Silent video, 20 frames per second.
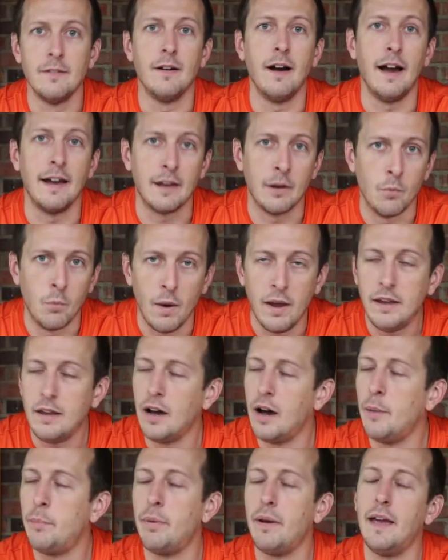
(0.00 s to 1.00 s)
I can wake
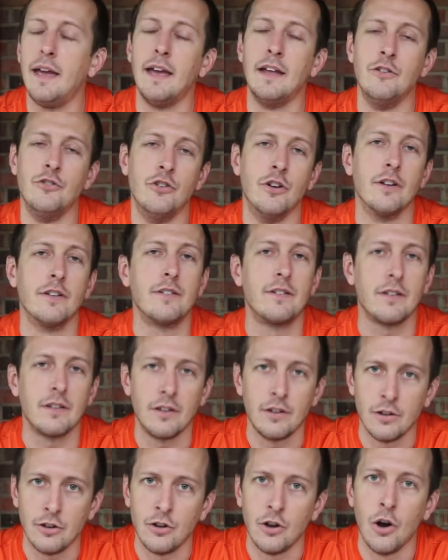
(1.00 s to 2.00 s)
up and just
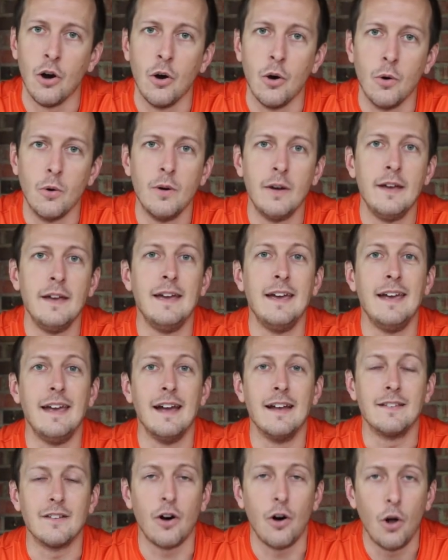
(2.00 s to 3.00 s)
go.
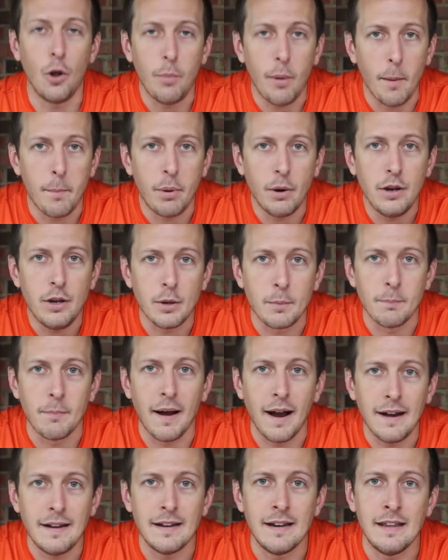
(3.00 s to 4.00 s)
It's all about putting your
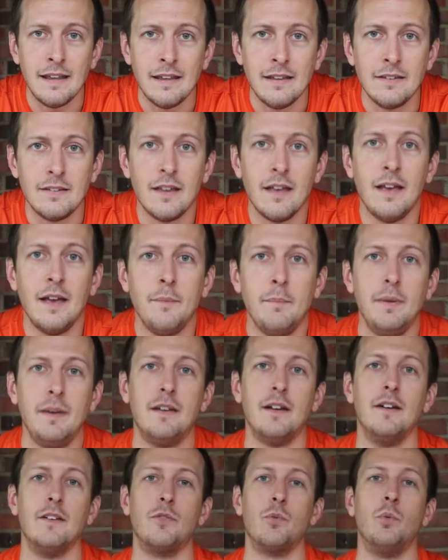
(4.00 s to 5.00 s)
mind at ease,
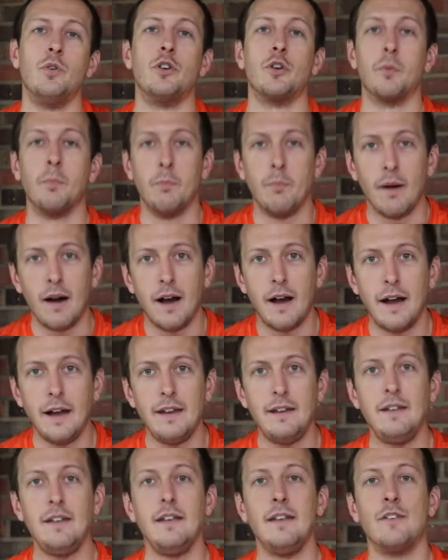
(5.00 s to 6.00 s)
because when your
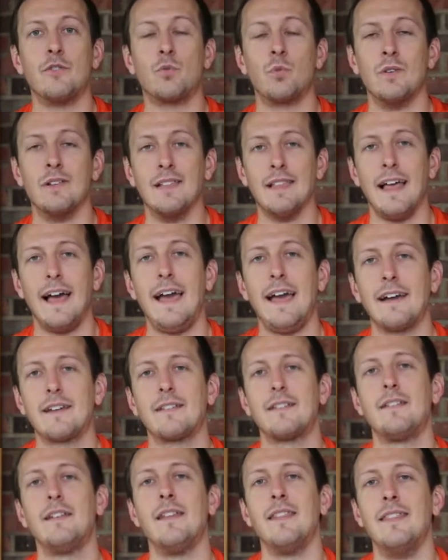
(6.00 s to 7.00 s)
mind is
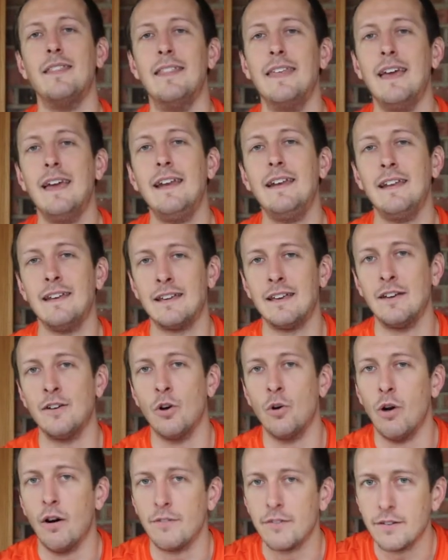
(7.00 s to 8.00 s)
relaxed, then it can
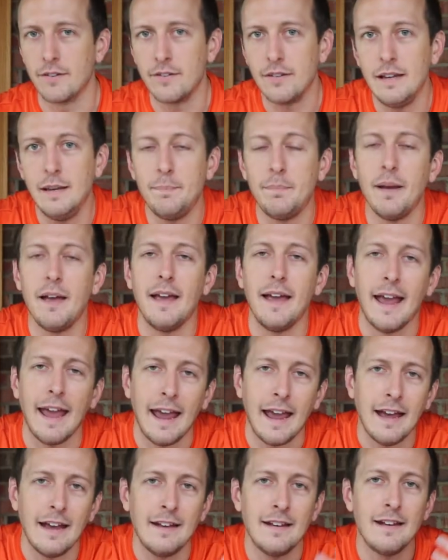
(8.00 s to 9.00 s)
go off to sleep
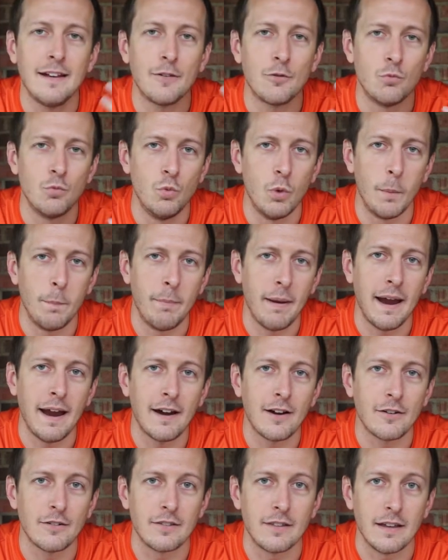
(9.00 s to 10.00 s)
and
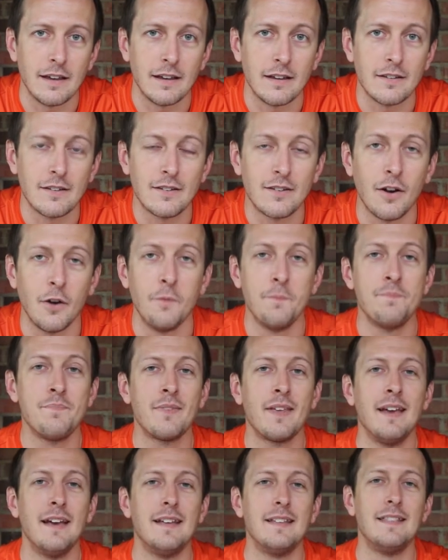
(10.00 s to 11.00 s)
repair things. So
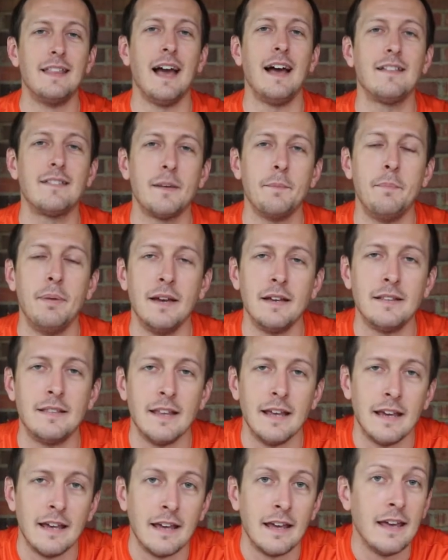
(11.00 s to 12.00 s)
that's a big
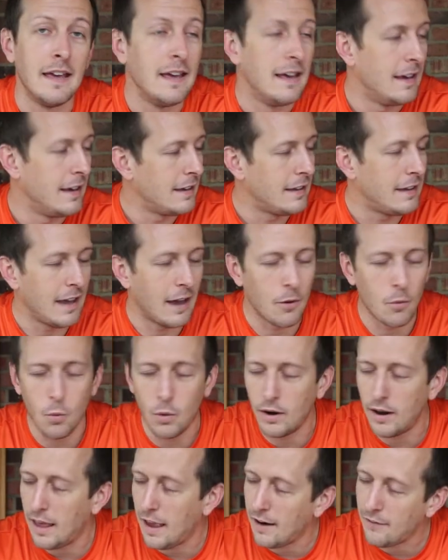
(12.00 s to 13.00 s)
thing. Get
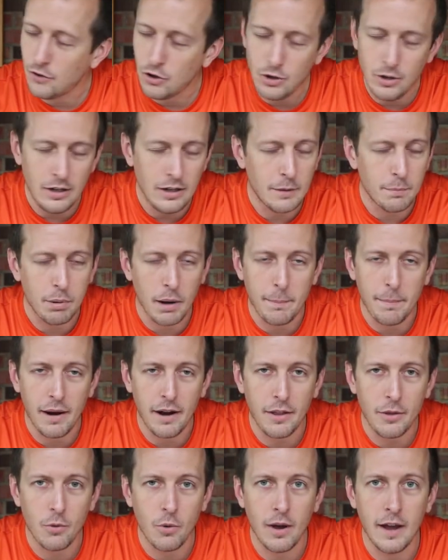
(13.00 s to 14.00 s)
whatever you need to prep
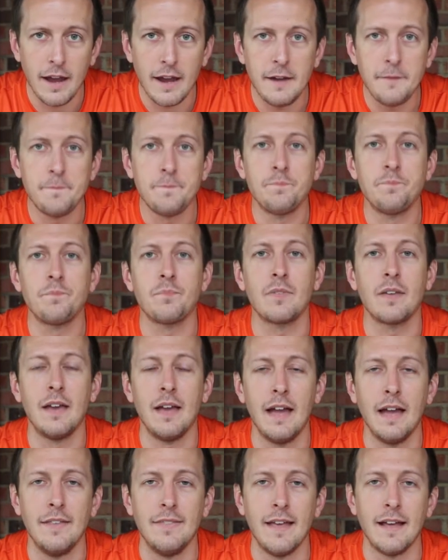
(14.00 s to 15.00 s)
out of the way,
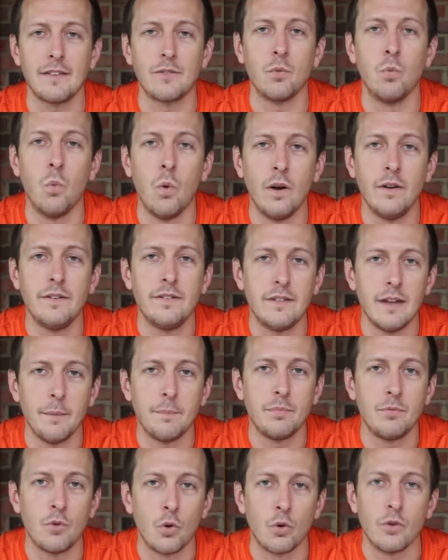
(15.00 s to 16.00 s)
and that's one
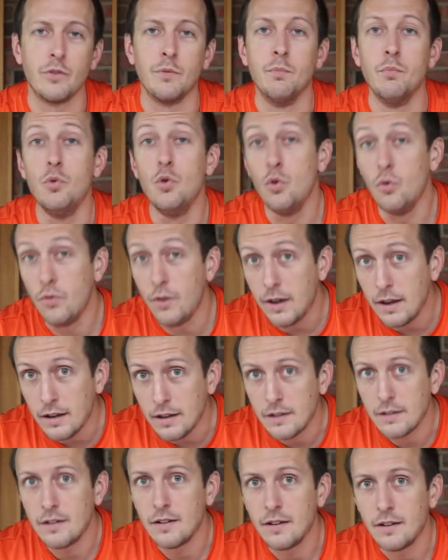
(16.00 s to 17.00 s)
step towards
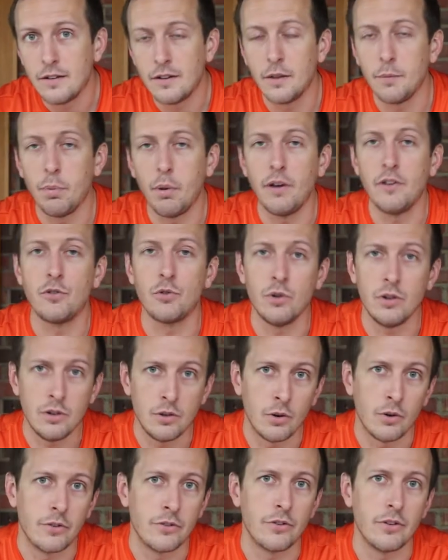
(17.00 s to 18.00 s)
moving to the place where you can
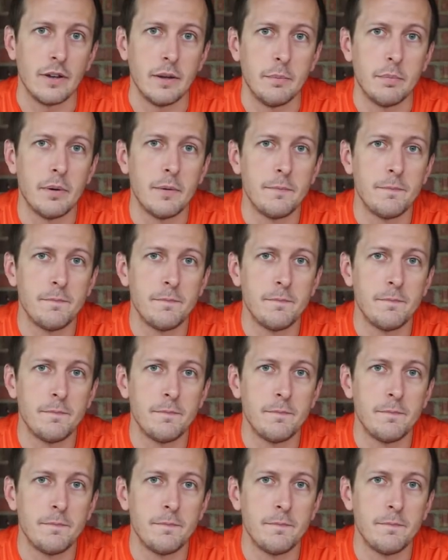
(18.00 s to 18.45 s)
go to sleep.